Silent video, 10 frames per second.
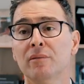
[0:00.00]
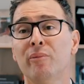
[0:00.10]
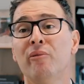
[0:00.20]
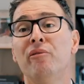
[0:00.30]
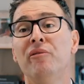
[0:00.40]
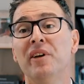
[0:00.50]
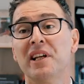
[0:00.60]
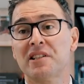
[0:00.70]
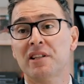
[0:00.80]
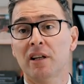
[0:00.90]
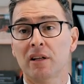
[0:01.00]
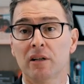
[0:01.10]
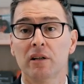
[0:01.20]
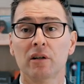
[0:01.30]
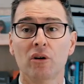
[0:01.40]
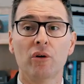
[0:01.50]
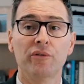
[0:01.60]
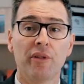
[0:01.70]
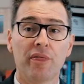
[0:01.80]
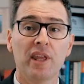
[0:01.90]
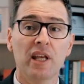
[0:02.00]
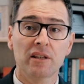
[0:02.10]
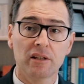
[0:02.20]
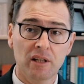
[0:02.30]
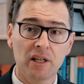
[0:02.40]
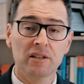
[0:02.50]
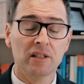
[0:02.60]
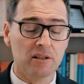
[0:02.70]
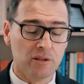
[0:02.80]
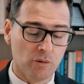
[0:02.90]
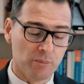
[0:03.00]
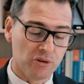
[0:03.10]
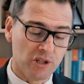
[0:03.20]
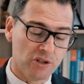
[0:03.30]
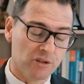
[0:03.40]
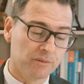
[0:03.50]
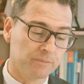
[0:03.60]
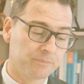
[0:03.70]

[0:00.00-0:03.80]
fixing of the teeth in that new position.